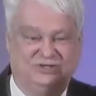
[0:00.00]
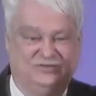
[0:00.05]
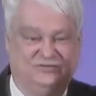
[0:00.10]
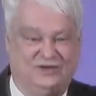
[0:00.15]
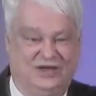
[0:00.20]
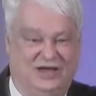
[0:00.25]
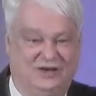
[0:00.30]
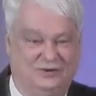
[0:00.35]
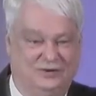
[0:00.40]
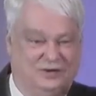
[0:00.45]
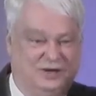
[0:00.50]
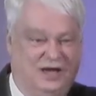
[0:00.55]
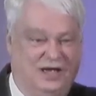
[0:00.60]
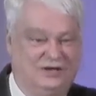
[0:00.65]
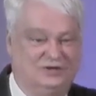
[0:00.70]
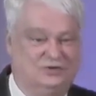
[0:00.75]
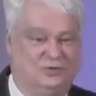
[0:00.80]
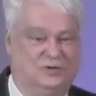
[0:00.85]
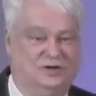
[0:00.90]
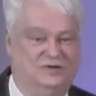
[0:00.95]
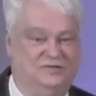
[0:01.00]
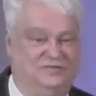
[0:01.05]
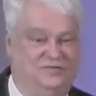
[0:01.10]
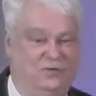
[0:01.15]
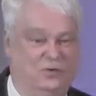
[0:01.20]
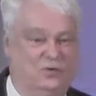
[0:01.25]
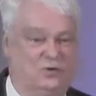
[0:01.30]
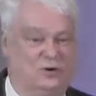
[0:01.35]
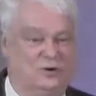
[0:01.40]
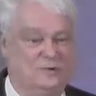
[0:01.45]
of Daniel 9
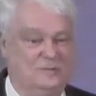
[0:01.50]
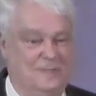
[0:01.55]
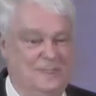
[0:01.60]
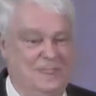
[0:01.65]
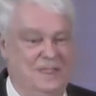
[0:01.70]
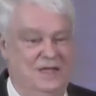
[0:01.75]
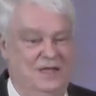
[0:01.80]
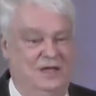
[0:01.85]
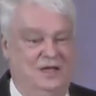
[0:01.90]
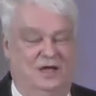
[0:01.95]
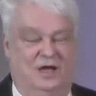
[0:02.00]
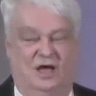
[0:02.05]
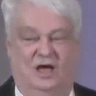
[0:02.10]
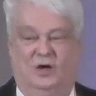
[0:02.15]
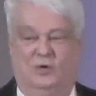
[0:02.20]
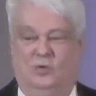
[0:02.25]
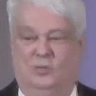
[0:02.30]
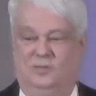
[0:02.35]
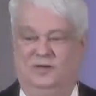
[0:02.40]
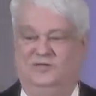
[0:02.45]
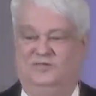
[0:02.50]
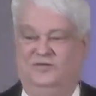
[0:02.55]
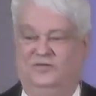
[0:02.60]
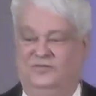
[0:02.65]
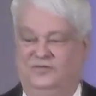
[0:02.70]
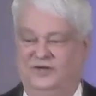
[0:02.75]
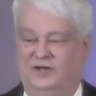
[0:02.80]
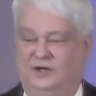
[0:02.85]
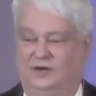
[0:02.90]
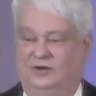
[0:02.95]
24 uh, will be
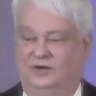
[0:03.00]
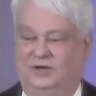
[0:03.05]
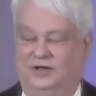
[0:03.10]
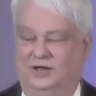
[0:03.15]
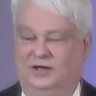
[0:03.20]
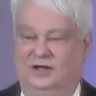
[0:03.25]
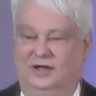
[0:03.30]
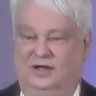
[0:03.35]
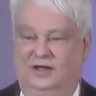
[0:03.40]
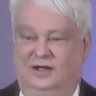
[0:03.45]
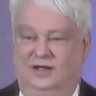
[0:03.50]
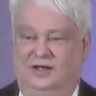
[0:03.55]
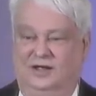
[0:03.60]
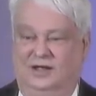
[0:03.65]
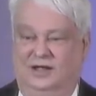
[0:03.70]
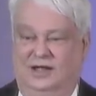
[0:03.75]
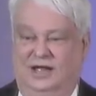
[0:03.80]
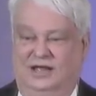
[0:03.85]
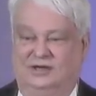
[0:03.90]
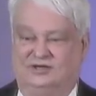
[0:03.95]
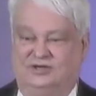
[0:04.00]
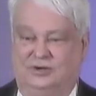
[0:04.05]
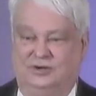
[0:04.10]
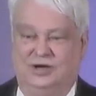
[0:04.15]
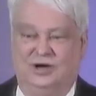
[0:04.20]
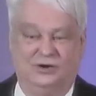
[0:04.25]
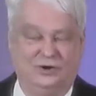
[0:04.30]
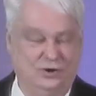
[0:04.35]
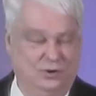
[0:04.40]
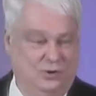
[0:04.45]
fulfilled. And so
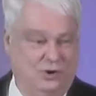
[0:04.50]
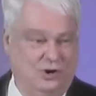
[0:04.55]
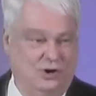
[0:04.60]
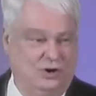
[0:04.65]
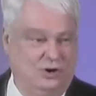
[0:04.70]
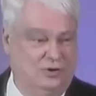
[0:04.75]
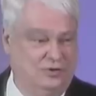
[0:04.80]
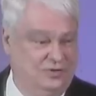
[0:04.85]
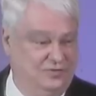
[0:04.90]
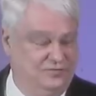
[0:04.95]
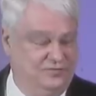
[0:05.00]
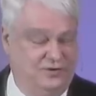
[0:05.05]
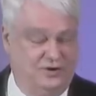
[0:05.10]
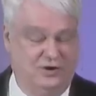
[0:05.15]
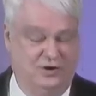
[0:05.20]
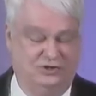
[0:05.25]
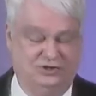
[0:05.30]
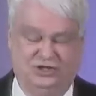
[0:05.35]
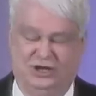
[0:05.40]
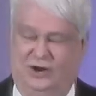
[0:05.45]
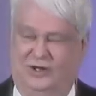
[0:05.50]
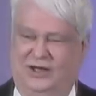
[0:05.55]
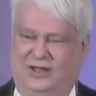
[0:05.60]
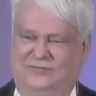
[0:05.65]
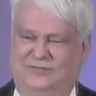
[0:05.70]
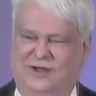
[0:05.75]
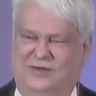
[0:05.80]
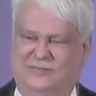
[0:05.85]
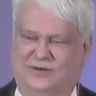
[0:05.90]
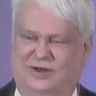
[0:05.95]
here you are on the verge. You know,
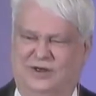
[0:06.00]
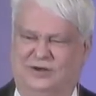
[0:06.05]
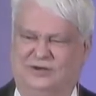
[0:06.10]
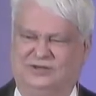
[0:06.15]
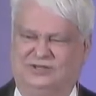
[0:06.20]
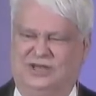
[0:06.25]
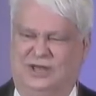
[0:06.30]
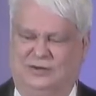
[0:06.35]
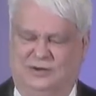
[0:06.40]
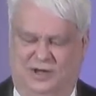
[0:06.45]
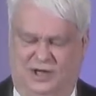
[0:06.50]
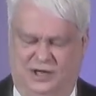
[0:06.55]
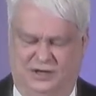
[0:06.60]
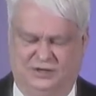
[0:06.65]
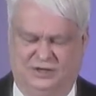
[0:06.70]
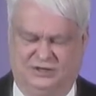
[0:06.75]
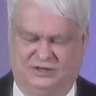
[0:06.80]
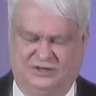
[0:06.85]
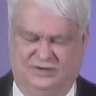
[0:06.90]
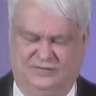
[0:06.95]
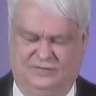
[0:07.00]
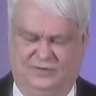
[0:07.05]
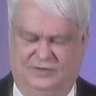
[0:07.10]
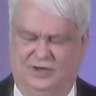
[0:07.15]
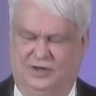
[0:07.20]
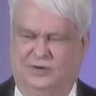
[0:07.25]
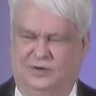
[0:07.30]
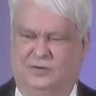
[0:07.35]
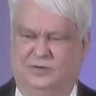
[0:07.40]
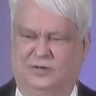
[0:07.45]
have you ever noticed how God does
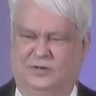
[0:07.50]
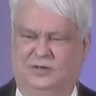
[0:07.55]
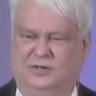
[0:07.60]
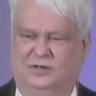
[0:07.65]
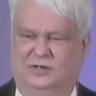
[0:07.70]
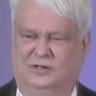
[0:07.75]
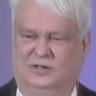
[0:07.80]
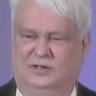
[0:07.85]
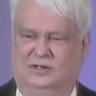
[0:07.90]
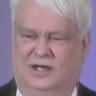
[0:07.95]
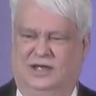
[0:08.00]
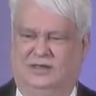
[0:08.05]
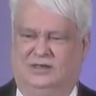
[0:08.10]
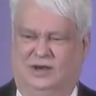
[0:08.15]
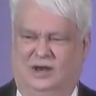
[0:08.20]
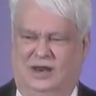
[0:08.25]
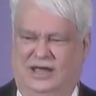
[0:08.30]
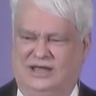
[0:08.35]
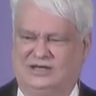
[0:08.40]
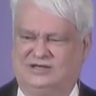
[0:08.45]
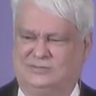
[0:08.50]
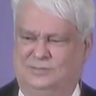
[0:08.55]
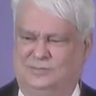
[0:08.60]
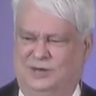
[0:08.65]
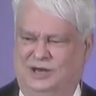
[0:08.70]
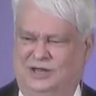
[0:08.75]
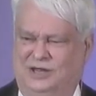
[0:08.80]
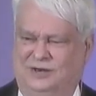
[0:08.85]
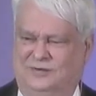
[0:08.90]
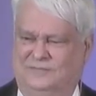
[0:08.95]
everything at the last
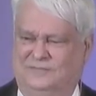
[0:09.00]
minute?